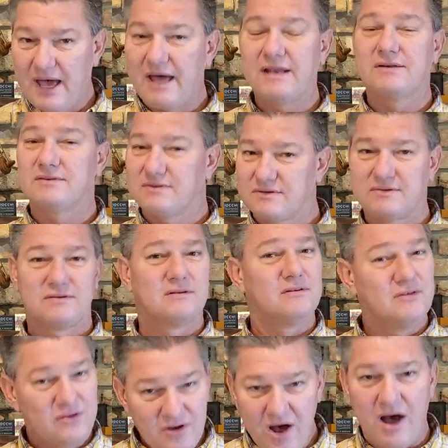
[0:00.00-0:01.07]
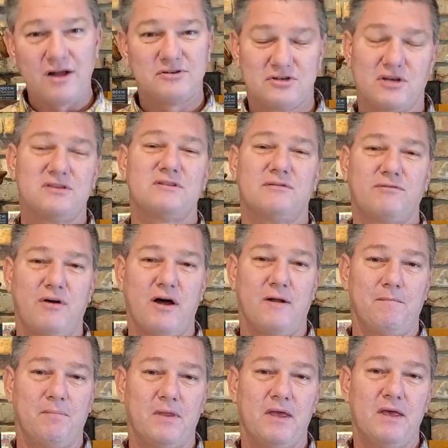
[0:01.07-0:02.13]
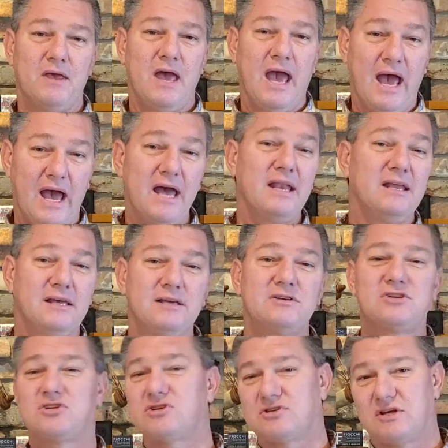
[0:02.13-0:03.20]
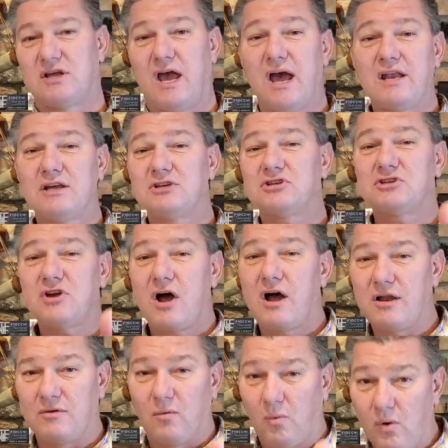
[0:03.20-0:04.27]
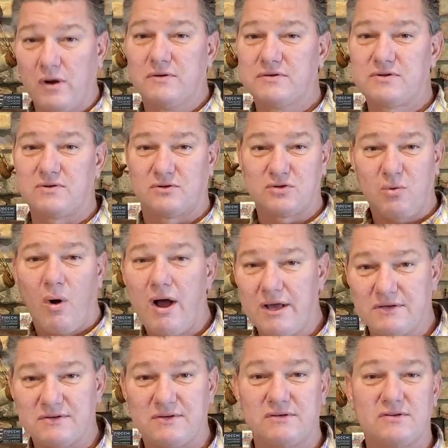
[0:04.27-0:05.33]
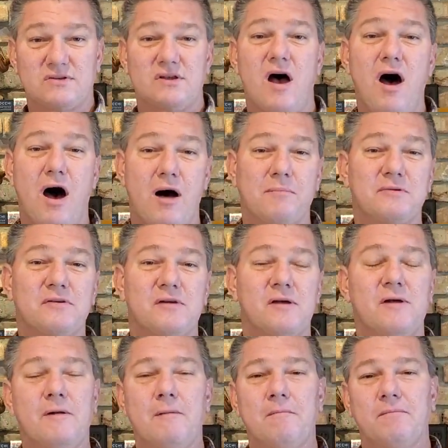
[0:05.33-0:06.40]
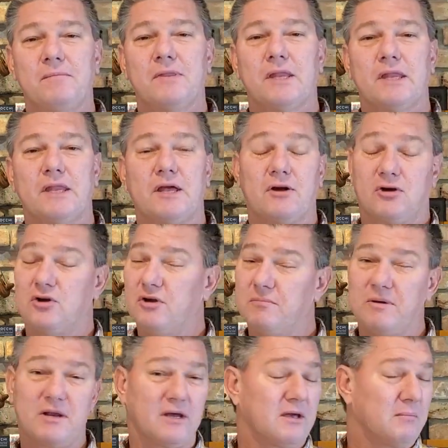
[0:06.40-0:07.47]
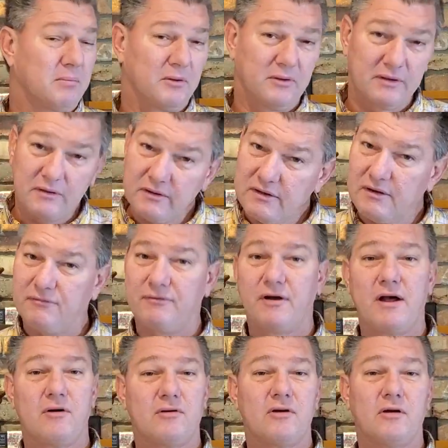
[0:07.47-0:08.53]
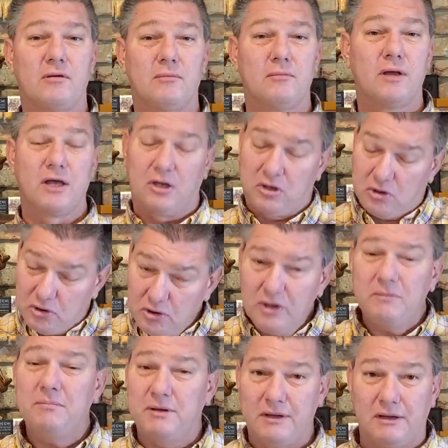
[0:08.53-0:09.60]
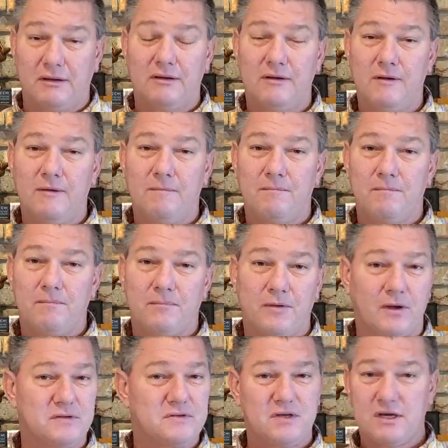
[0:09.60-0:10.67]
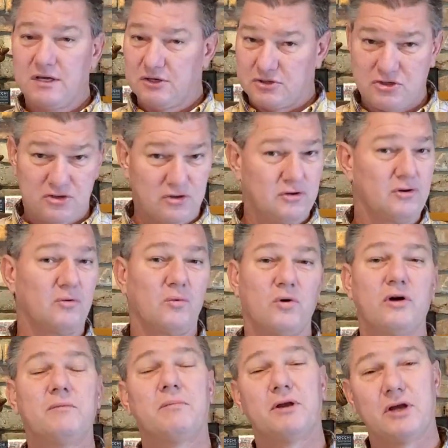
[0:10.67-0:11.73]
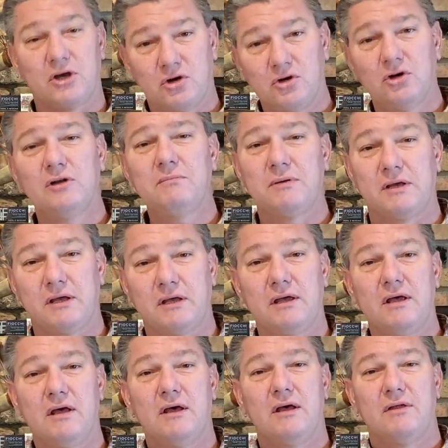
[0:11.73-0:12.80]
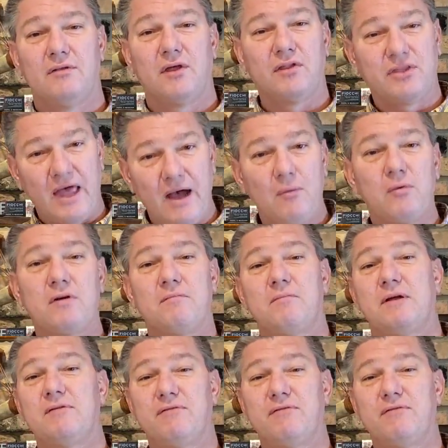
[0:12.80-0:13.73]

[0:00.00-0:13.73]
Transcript: is not justified. Had he shot once or twice and stopped, there could have been a completely different outcome. It could be, not saying it should or would, but it could be that would have been